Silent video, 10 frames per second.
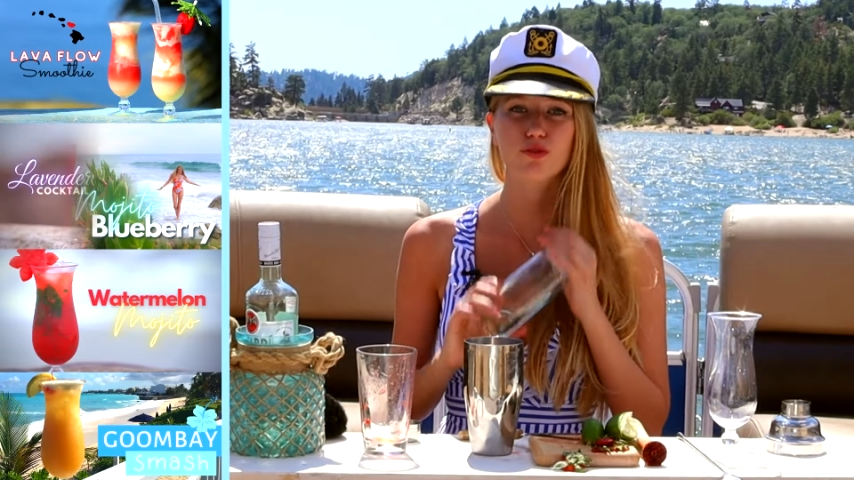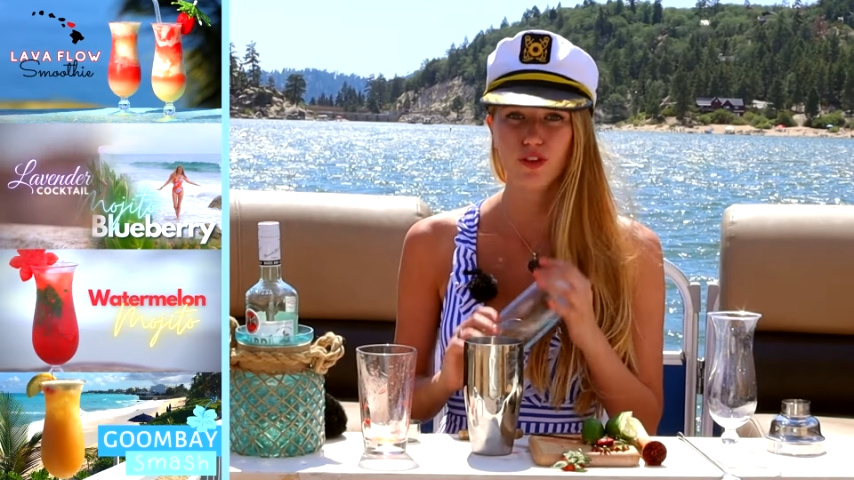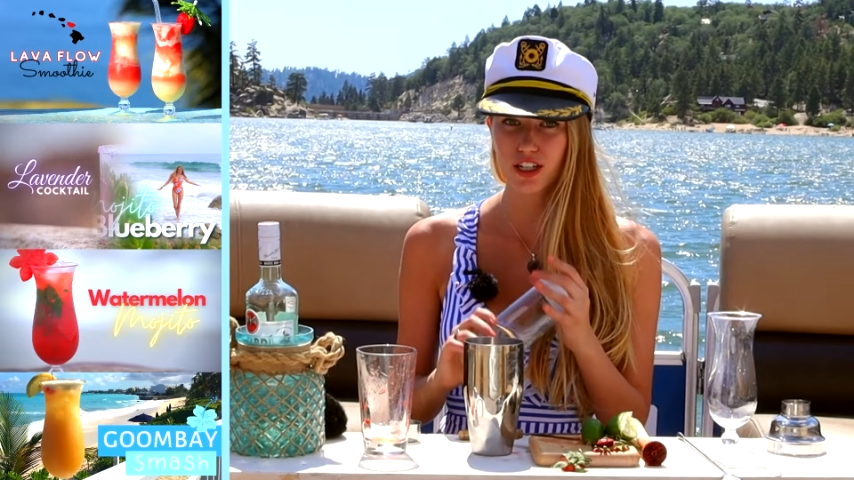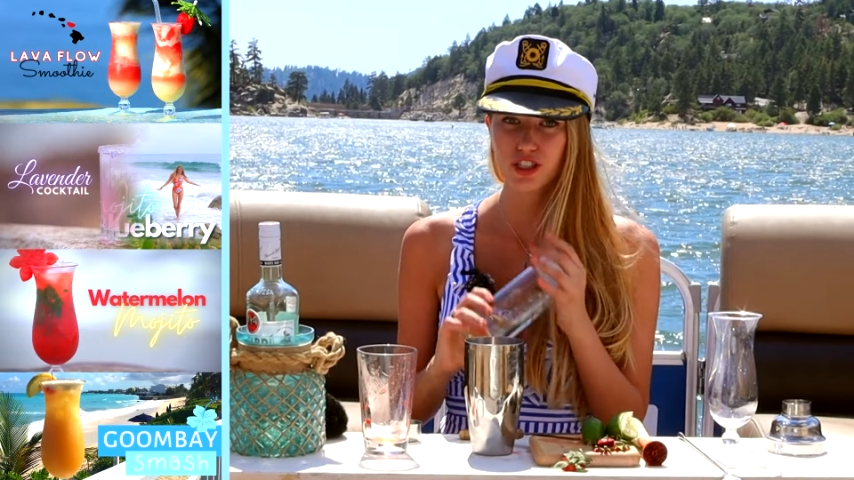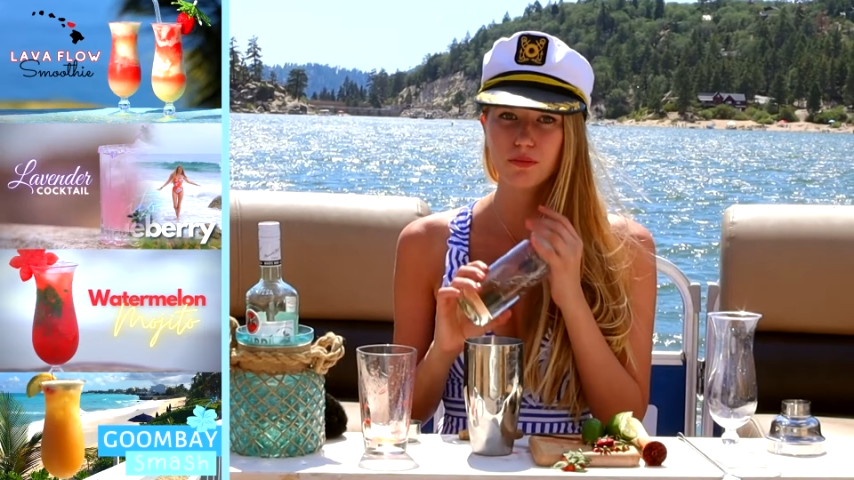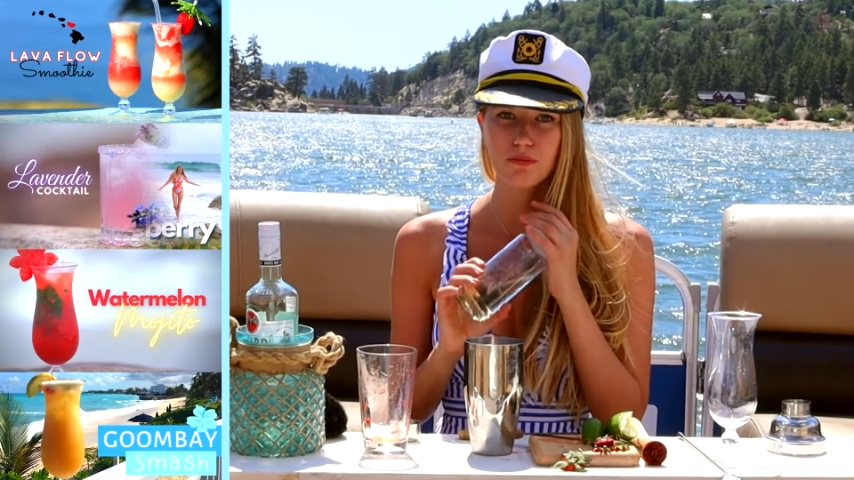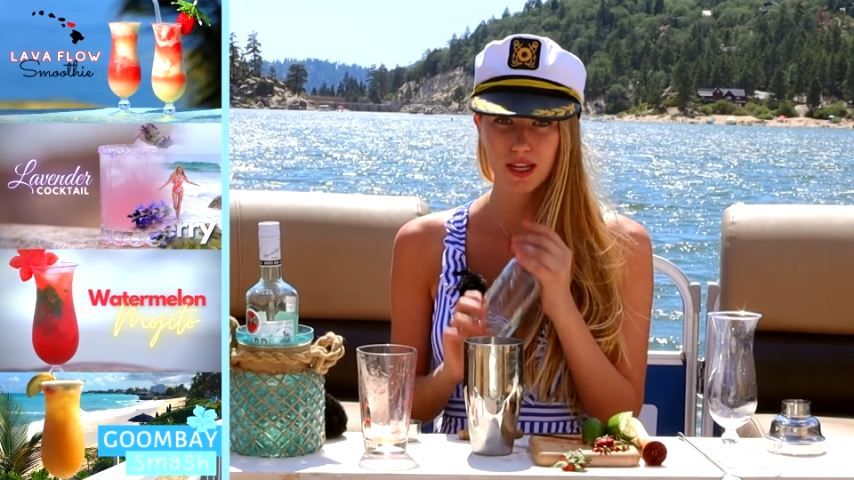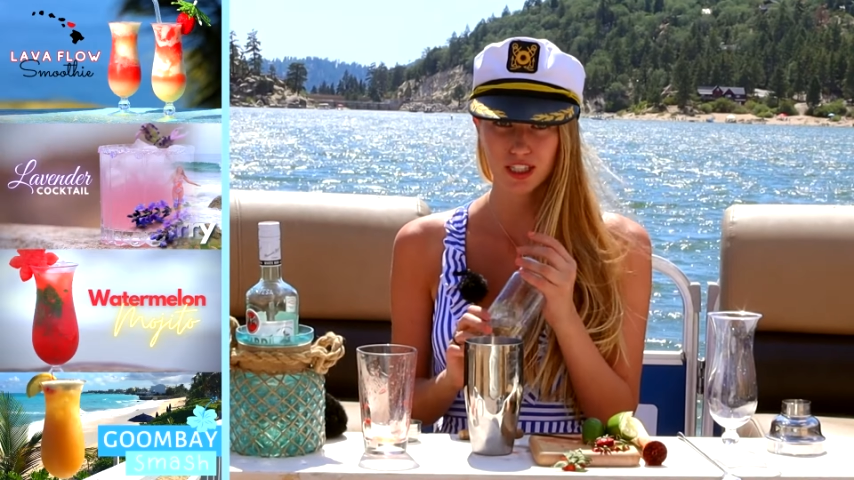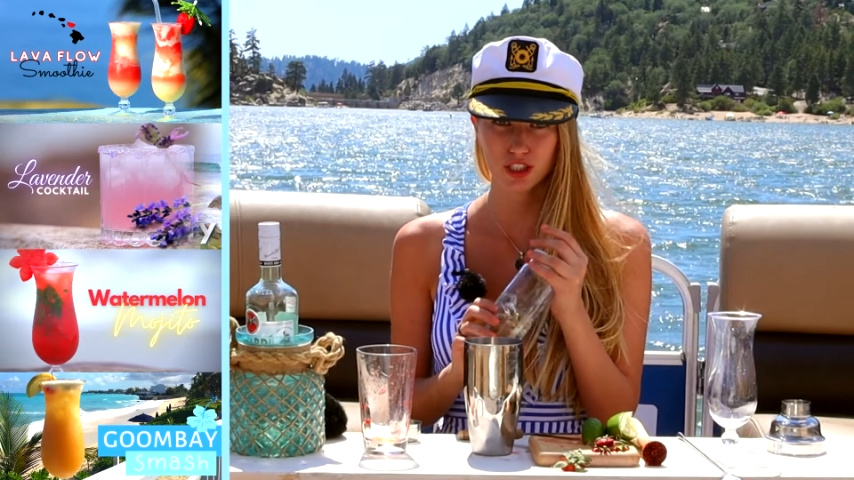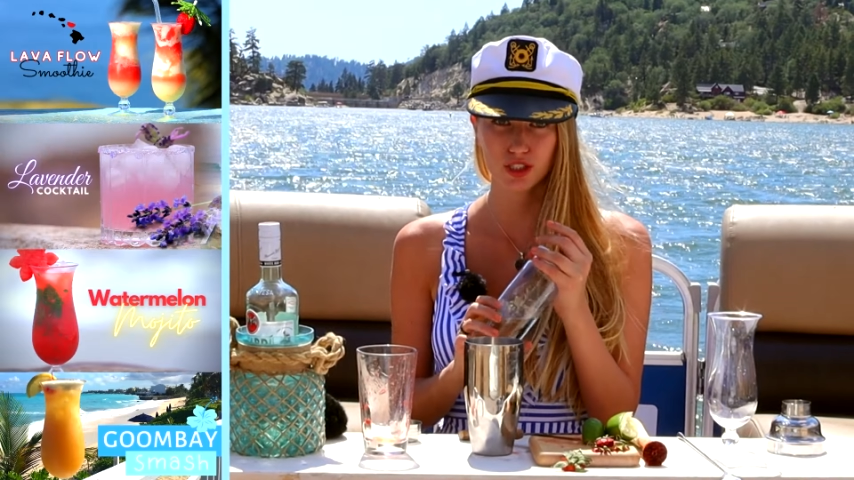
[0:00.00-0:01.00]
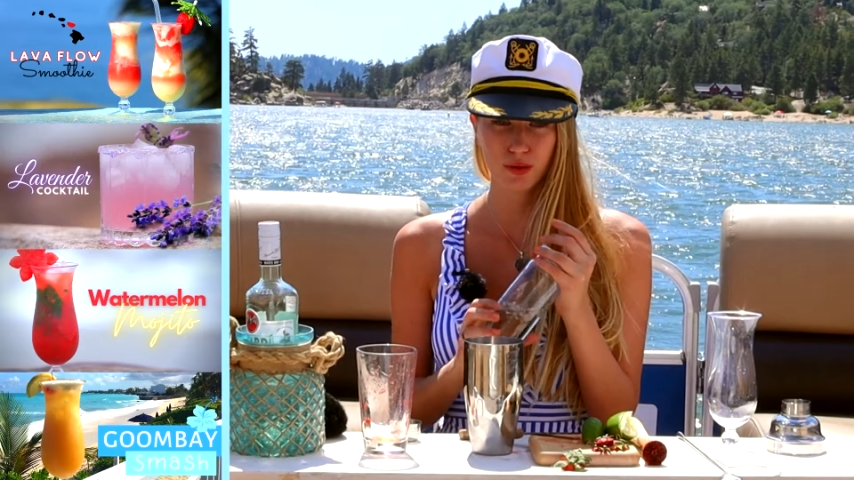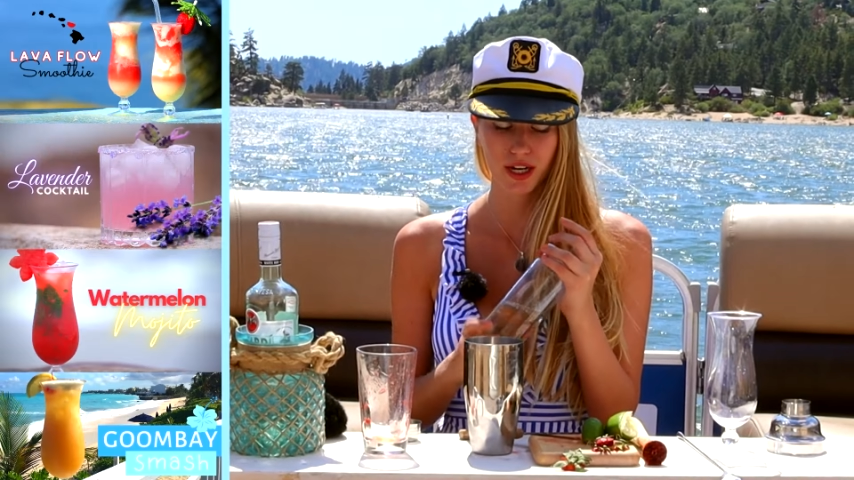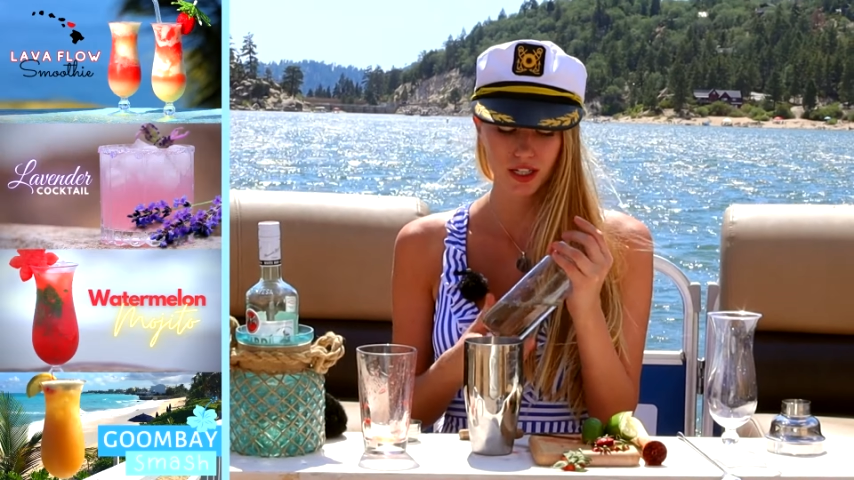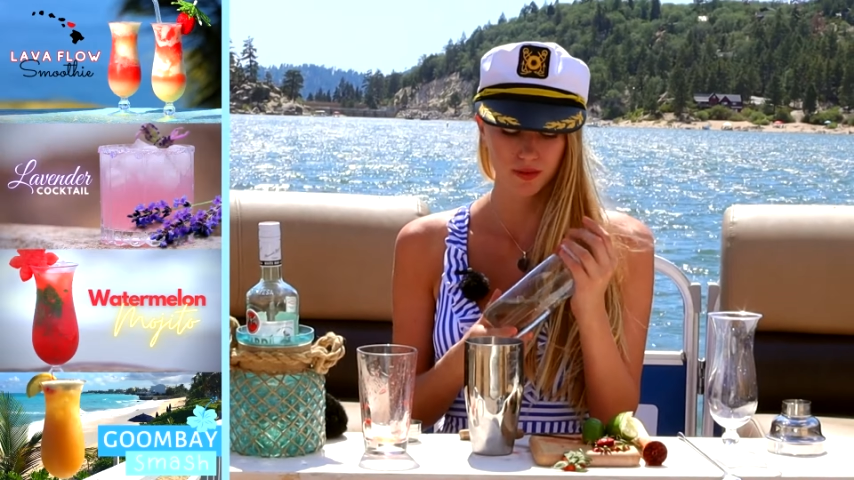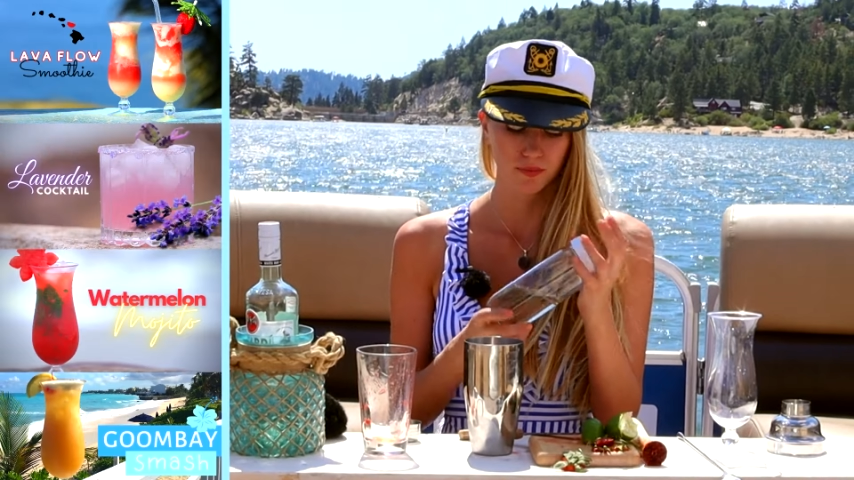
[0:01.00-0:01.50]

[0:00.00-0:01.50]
fresh mint to it,